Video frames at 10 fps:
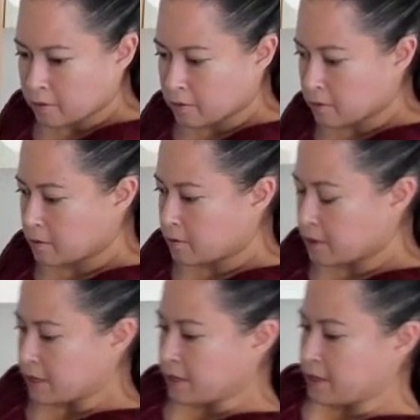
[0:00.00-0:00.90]

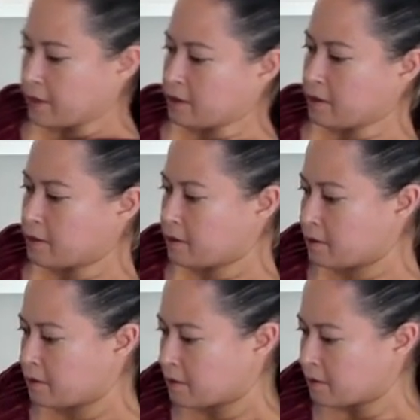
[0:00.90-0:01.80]
Okay.
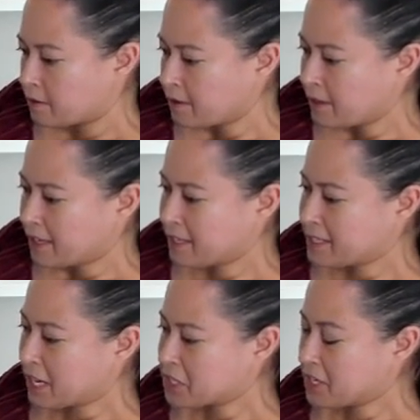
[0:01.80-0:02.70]
It's
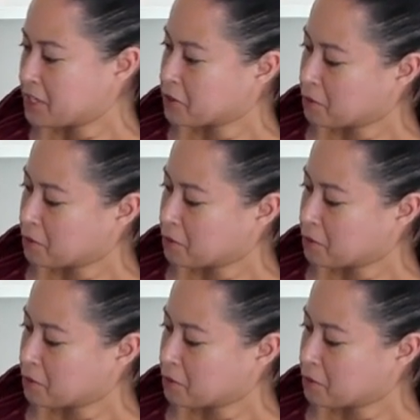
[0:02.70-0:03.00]
actually easier to